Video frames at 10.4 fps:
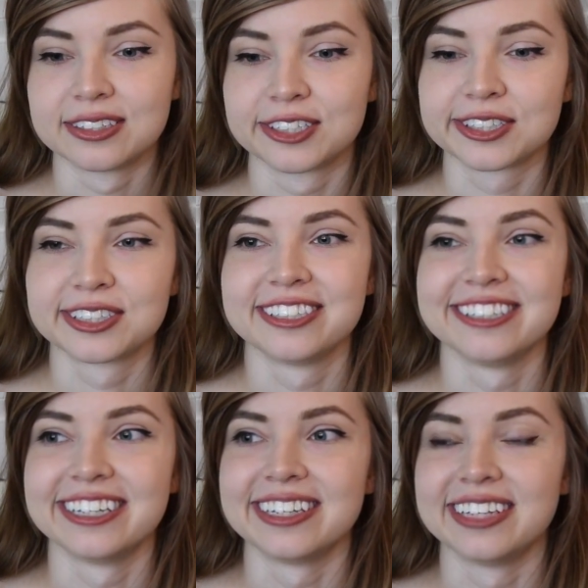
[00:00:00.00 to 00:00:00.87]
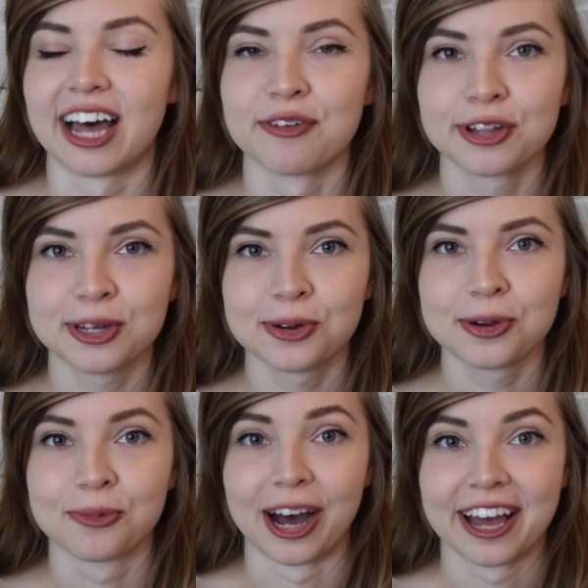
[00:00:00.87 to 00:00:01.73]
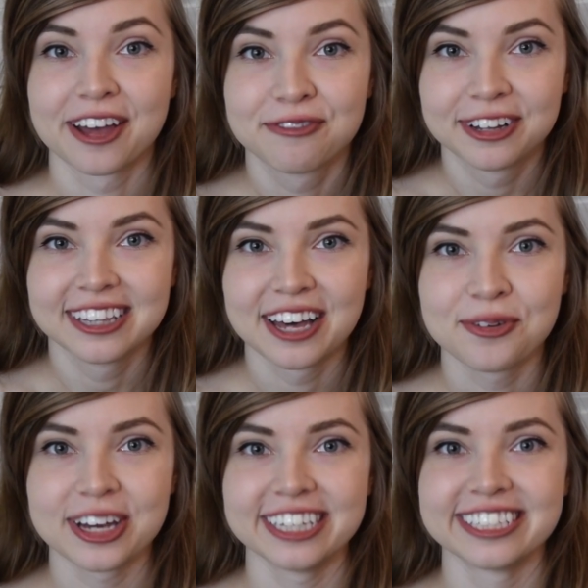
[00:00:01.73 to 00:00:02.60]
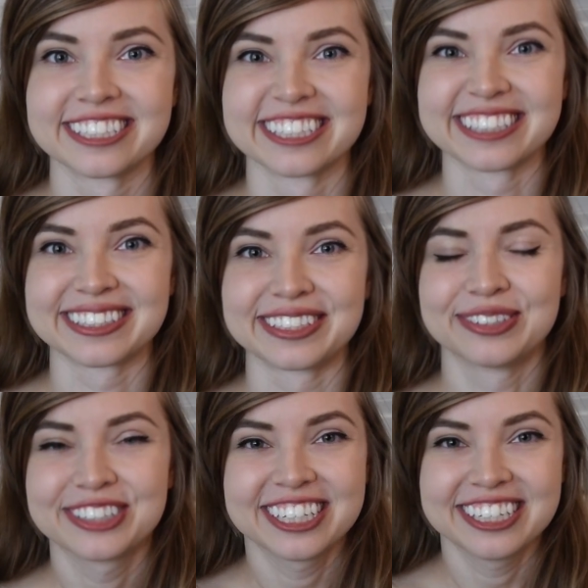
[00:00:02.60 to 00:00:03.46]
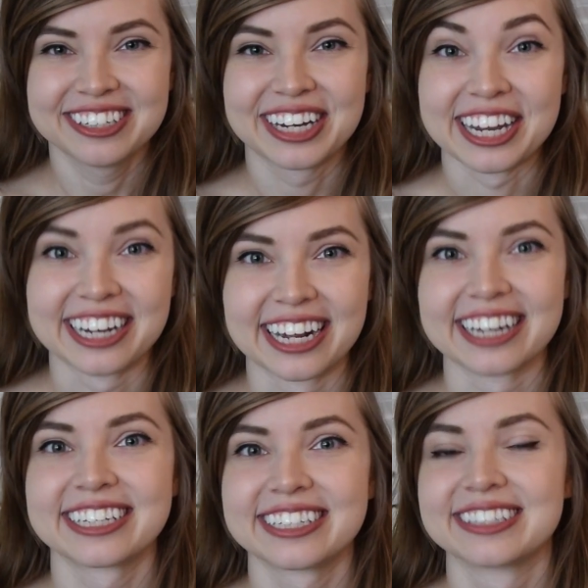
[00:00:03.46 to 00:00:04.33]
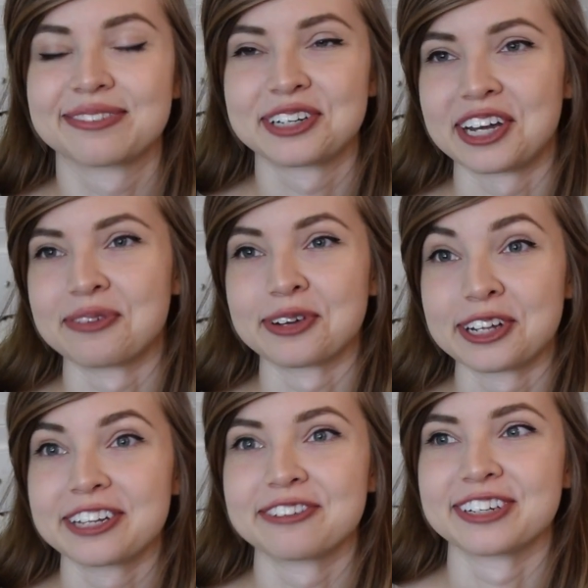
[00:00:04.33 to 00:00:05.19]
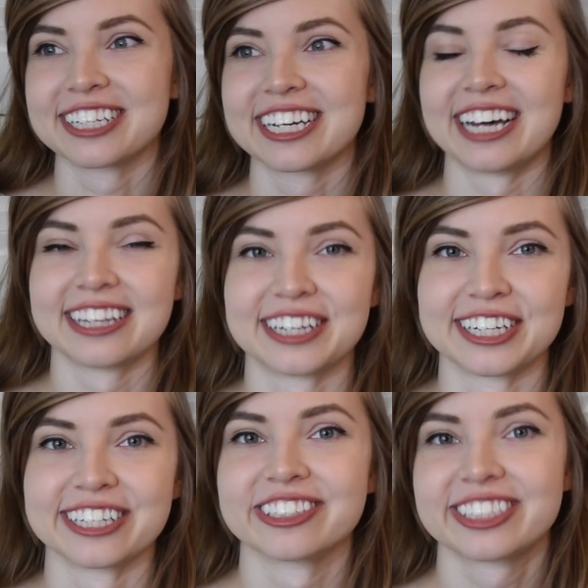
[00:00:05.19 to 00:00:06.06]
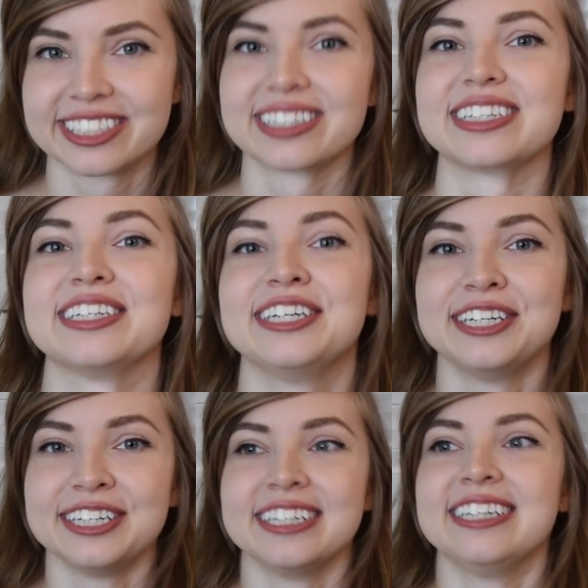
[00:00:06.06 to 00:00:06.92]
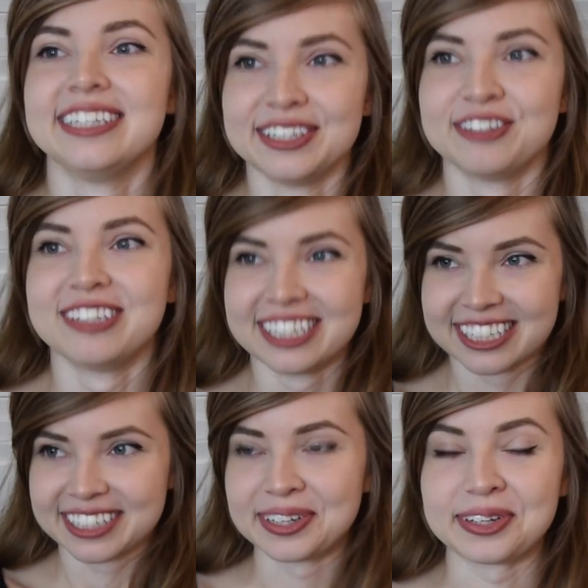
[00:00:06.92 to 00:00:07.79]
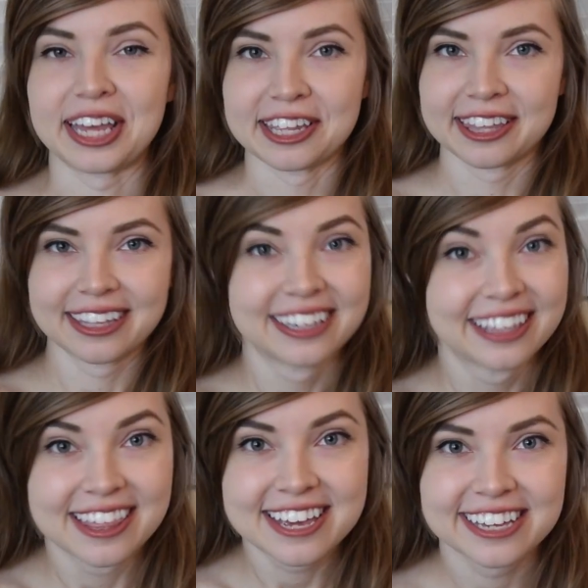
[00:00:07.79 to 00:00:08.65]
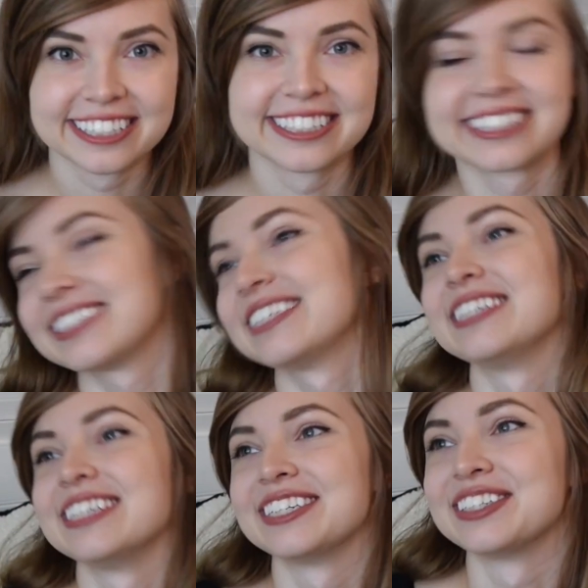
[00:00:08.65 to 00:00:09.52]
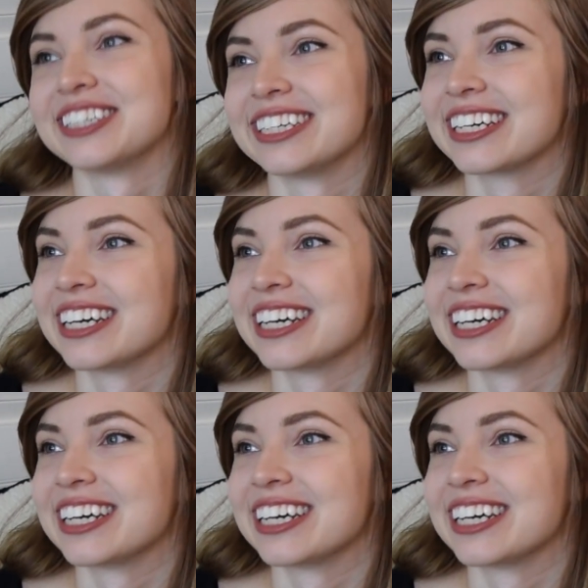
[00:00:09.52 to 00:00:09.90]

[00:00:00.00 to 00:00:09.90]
just not really knowing why I felt that way. Just usually at night is when I really got the urge to end things. Oh